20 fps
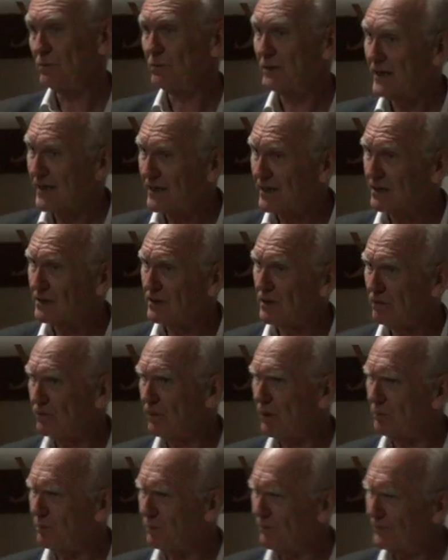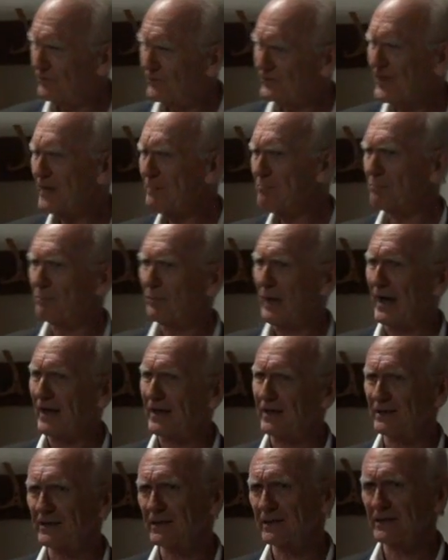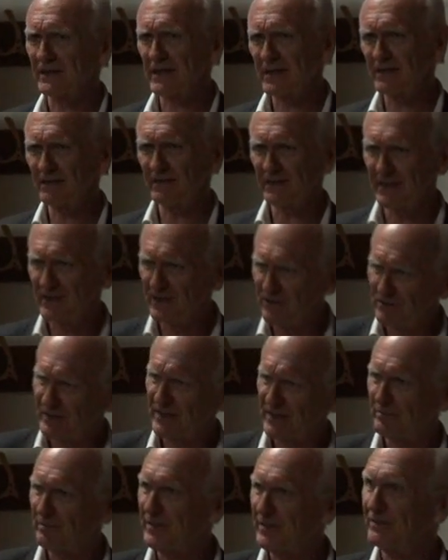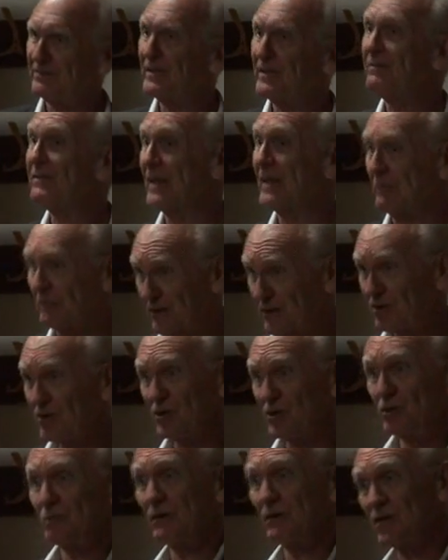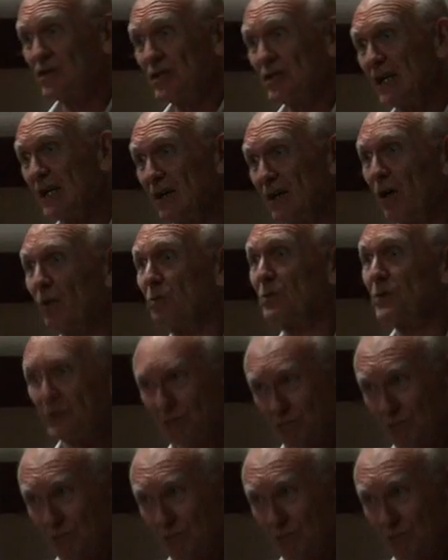you would get a co-op stamp back, and at the end of the year you get a bit of dividend because you were a shareholder,